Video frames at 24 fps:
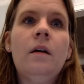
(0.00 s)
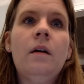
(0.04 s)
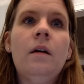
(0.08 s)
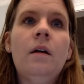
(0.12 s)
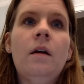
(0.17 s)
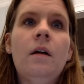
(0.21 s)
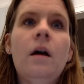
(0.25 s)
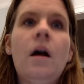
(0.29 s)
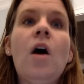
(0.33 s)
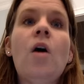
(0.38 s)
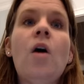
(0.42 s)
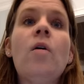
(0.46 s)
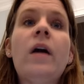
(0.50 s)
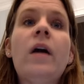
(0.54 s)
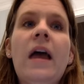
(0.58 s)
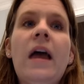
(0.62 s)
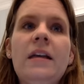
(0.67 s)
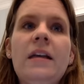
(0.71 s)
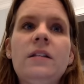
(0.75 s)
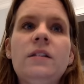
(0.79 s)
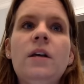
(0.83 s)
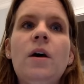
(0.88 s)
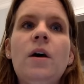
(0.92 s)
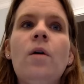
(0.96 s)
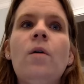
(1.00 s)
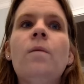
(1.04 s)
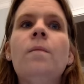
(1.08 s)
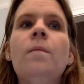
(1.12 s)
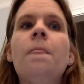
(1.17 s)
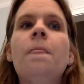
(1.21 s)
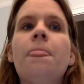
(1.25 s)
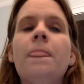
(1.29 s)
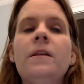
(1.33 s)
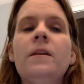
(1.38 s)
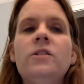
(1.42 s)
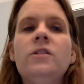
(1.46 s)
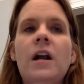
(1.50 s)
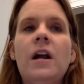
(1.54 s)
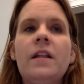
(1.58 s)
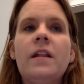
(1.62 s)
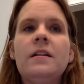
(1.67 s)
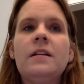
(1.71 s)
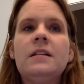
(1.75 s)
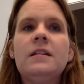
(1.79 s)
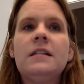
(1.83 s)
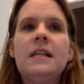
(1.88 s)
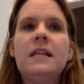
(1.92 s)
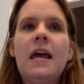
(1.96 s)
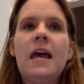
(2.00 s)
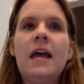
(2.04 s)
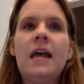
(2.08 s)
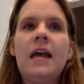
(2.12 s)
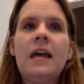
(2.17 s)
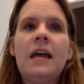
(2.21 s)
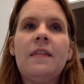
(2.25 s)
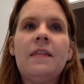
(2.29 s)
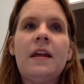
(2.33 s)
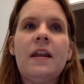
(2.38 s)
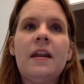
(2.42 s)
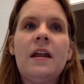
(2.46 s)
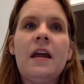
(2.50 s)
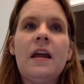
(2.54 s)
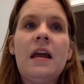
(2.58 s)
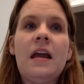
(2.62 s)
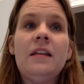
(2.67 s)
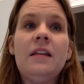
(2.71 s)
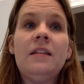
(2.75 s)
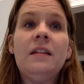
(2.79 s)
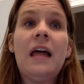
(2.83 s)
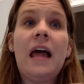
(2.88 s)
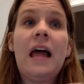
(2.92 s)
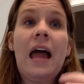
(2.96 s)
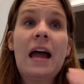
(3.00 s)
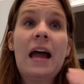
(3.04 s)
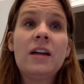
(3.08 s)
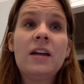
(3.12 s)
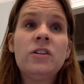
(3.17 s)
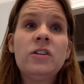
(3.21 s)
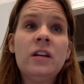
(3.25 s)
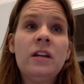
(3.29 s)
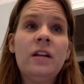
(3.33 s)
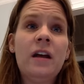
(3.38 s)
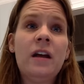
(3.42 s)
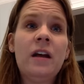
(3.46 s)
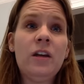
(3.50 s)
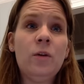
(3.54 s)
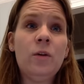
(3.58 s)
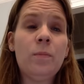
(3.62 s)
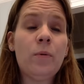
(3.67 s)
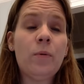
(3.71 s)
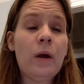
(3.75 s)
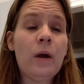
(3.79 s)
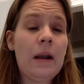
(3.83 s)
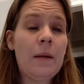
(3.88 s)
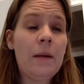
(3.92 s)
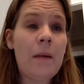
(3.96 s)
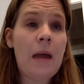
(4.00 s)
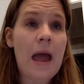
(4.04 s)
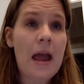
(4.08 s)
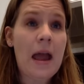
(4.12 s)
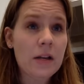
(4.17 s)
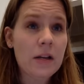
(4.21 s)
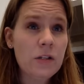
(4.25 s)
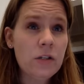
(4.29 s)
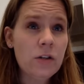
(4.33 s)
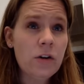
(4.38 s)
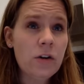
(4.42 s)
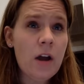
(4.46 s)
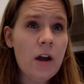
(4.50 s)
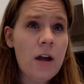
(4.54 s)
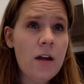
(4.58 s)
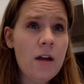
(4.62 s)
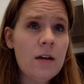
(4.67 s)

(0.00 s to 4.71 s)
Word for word: okay, so Jonathan's saying that it, it, actually let you print extra.